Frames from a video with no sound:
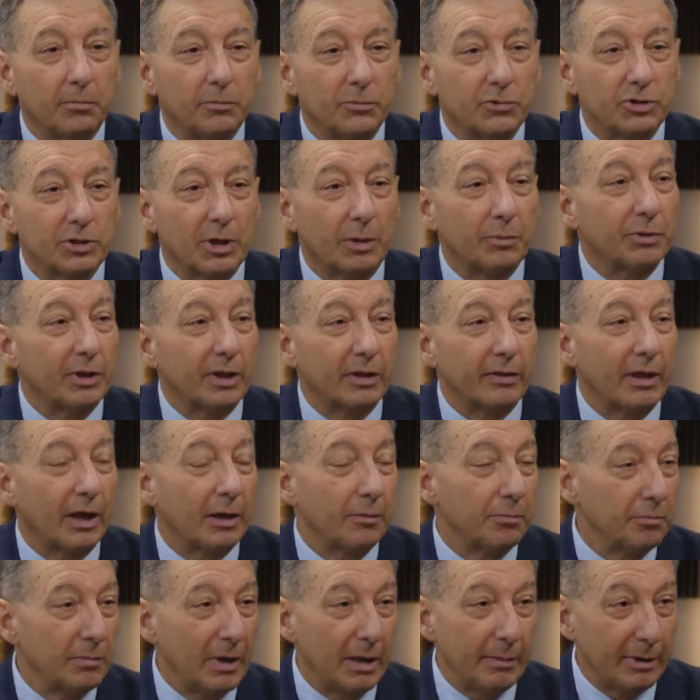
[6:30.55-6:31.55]
something
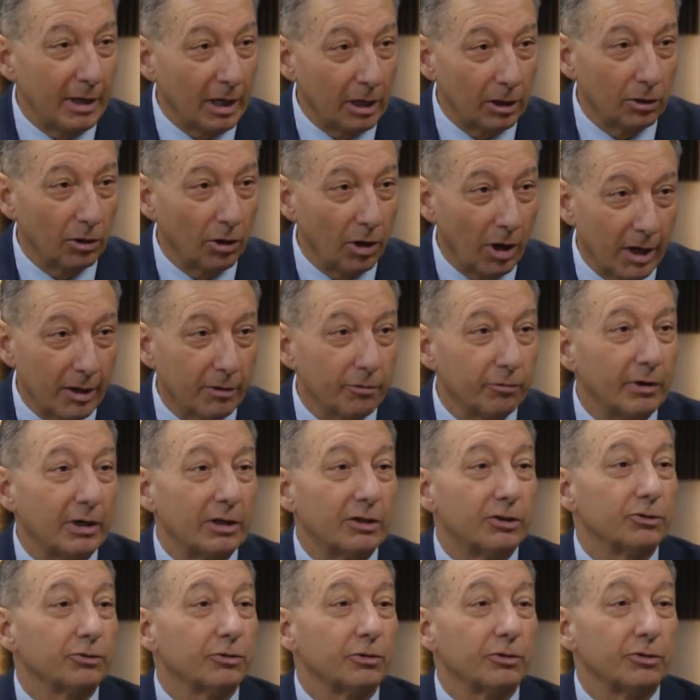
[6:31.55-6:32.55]
that maybe a lot of
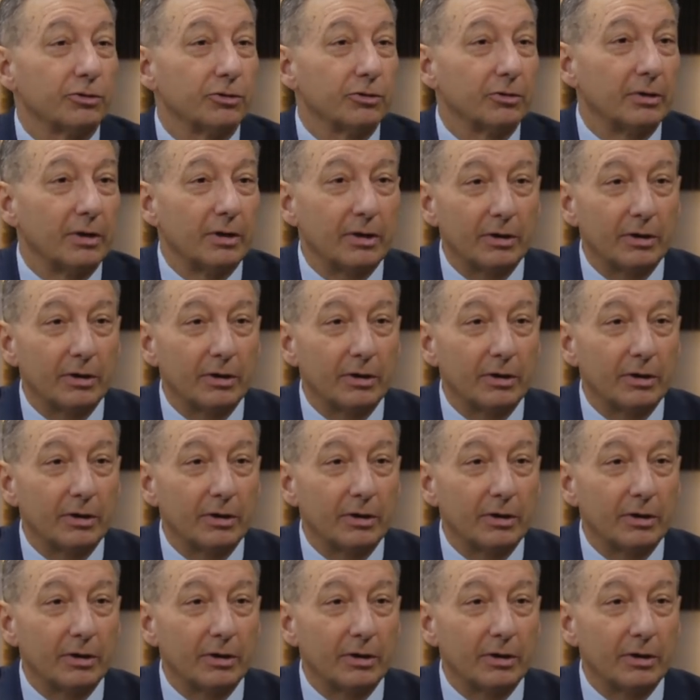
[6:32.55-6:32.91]
registrants